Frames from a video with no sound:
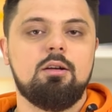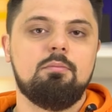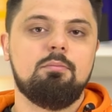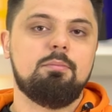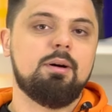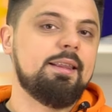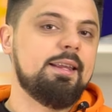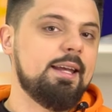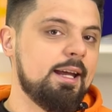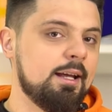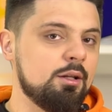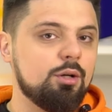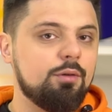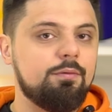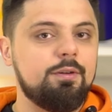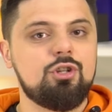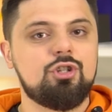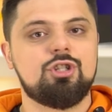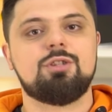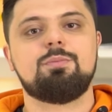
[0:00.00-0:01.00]
By the end of
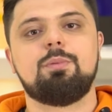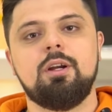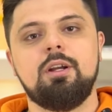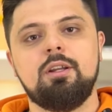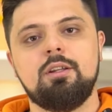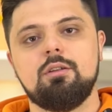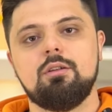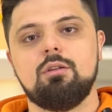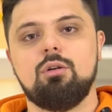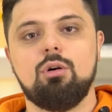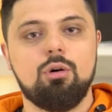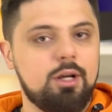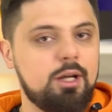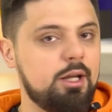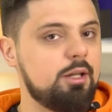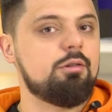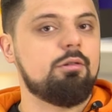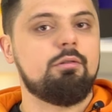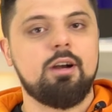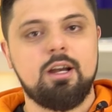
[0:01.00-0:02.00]
each sprint or
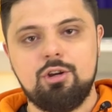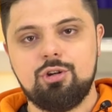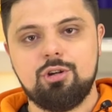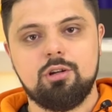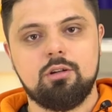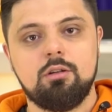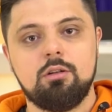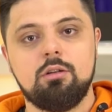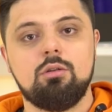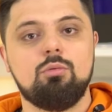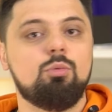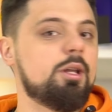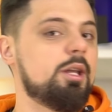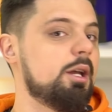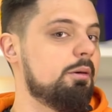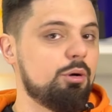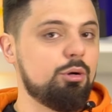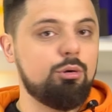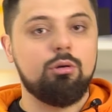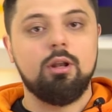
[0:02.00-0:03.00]
iteration,
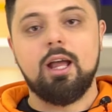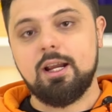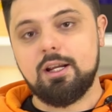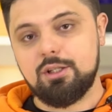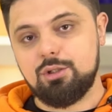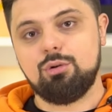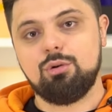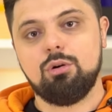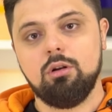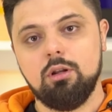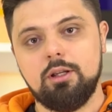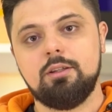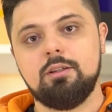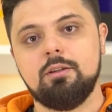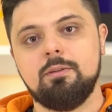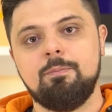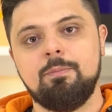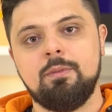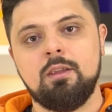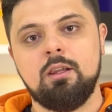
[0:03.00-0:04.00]
whatever you like to call it,
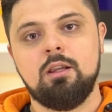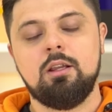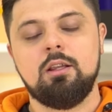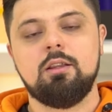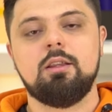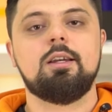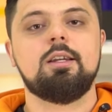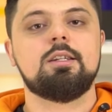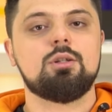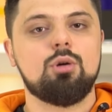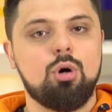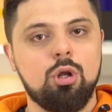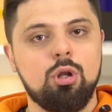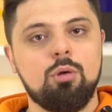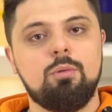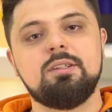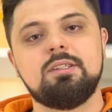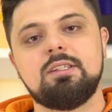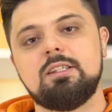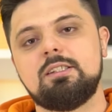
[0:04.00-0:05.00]
there is
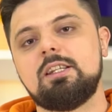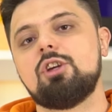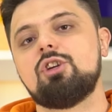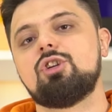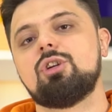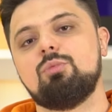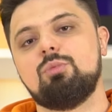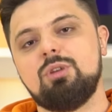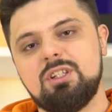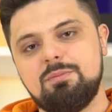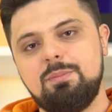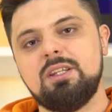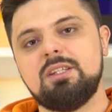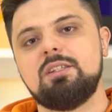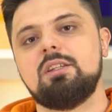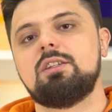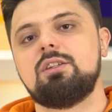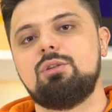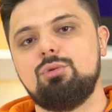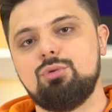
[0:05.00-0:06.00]
always a session with
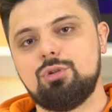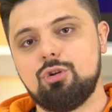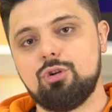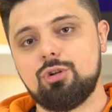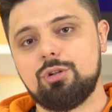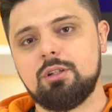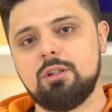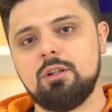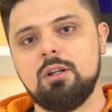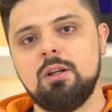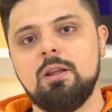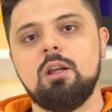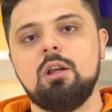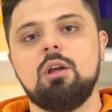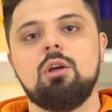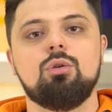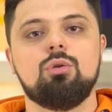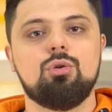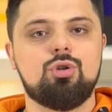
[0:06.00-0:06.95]
business users to